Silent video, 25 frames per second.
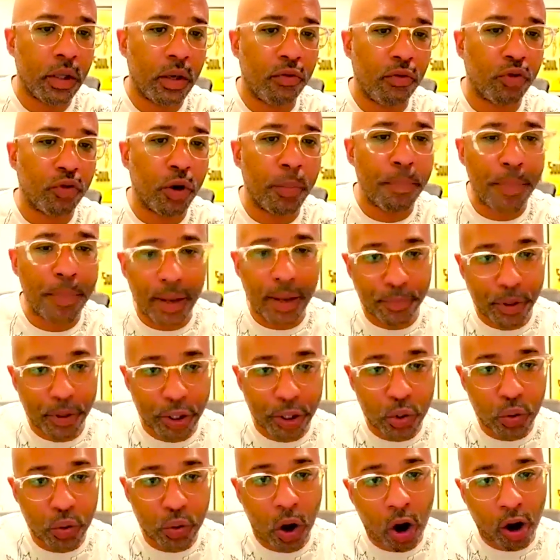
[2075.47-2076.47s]
Remember,
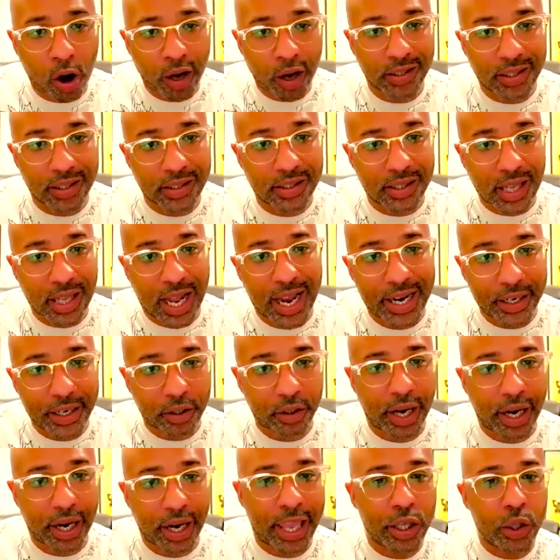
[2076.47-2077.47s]
you are a designer
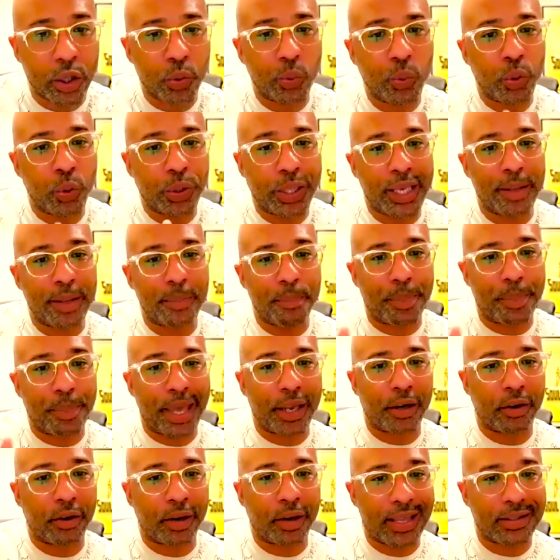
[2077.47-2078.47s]
and you will get
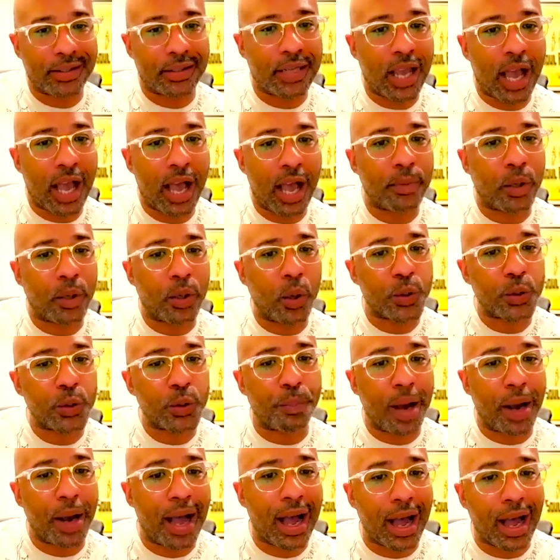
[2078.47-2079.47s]
better as time goes
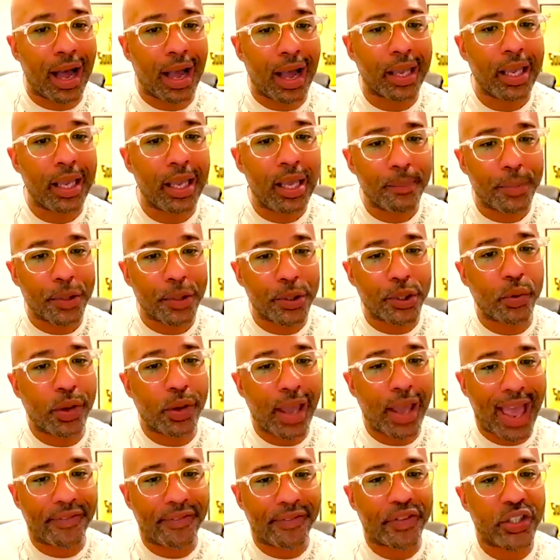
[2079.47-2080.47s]
by, but you
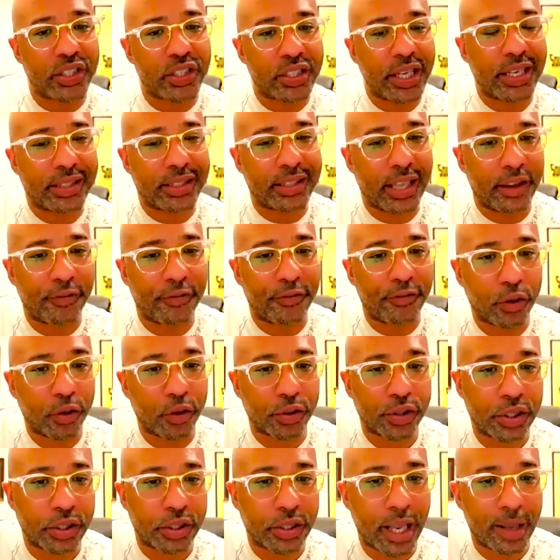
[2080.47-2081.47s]
have to take that
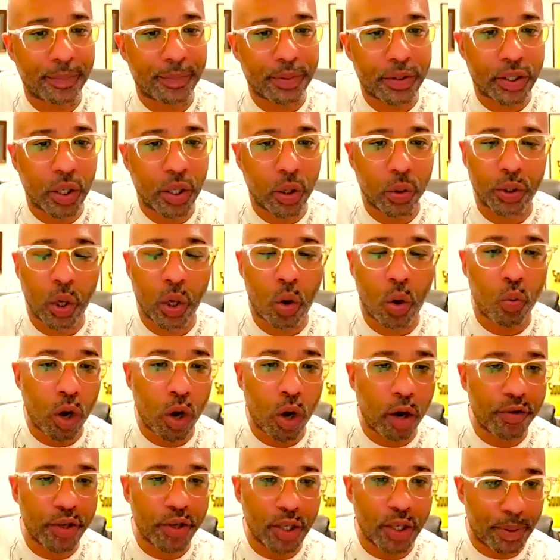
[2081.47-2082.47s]
first step. So don't
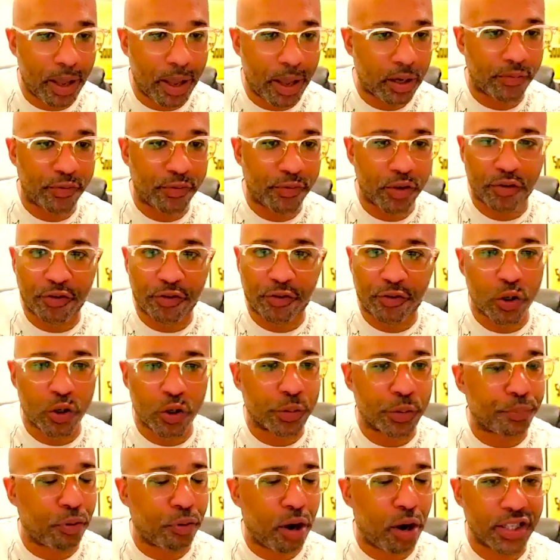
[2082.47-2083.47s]
worry about if your
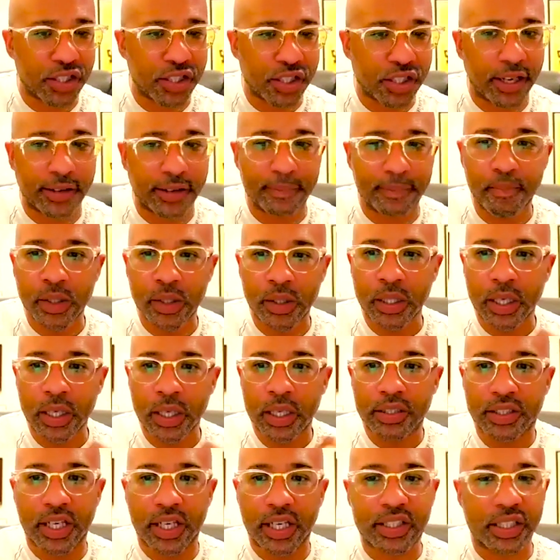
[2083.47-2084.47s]
first project
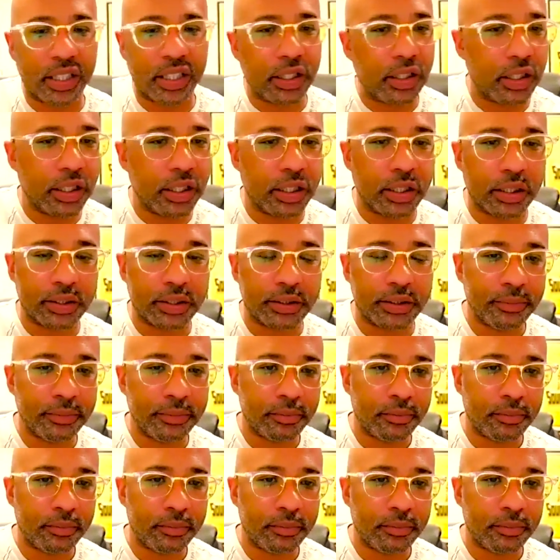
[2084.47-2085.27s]
doesn't look